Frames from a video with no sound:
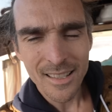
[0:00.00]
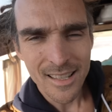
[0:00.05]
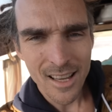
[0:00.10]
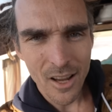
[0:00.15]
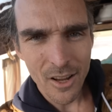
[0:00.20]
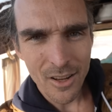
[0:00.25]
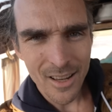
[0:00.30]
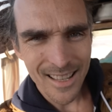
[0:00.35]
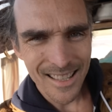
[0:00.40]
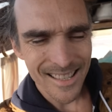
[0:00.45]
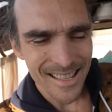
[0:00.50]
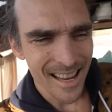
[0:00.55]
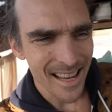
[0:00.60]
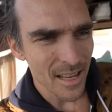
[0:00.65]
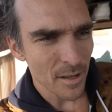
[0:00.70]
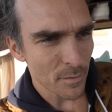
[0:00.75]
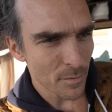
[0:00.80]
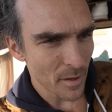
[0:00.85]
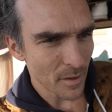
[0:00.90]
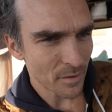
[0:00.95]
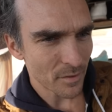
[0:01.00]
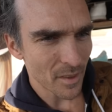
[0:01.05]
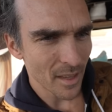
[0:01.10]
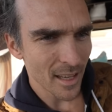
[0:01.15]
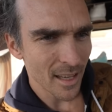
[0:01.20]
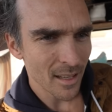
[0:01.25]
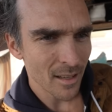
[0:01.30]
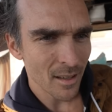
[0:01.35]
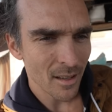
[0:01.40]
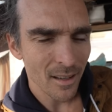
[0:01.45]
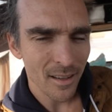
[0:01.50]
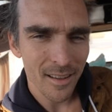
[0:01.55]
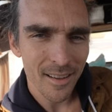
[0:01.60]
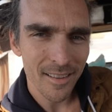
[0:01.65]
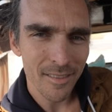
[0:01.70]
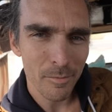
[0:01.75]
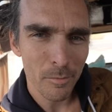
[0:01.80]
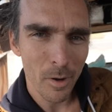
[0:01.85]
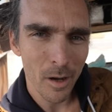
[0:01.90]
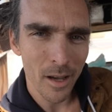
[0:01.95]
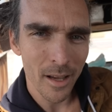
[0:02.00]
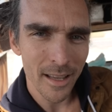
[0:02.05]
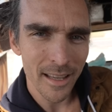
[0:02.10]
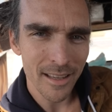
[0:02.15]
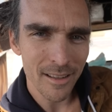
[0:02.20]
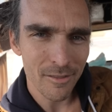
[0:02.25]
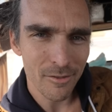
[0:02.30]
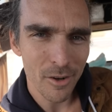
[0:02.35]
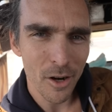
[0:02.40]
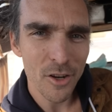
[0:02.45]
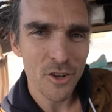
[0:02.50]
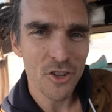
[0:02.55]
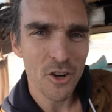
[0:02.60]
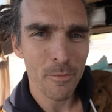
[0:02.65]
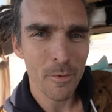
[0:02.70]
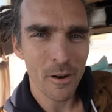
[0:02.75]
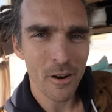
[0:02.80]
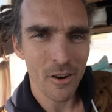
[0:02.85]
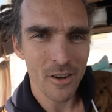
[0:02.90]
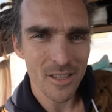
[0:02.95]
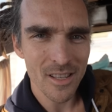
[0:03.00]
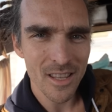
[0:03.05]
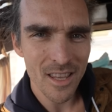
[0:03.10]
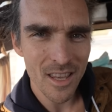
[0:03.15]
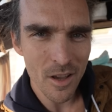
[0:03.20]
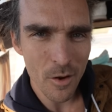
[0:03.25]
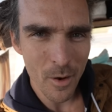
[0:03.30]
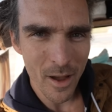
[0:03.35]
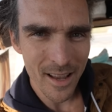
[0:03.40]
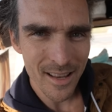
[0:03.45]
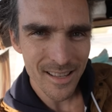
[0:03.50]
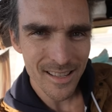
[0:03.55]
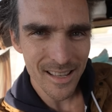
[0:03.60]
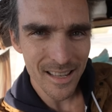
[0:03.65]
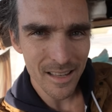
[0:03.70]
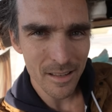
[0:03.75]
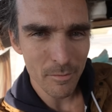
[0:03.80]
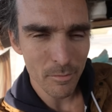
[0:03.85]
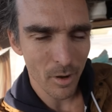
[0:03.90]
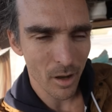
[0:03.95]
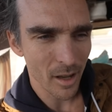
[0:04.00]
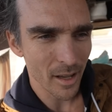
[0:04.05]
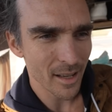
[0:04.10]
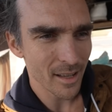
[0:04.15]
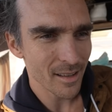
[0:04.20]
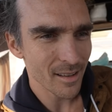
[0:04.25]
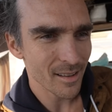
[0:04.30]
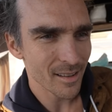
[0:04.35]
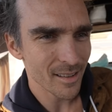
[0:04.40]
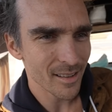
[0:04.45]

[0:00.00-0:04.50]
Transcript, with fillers: So it's day 15 of my road trip across the US in my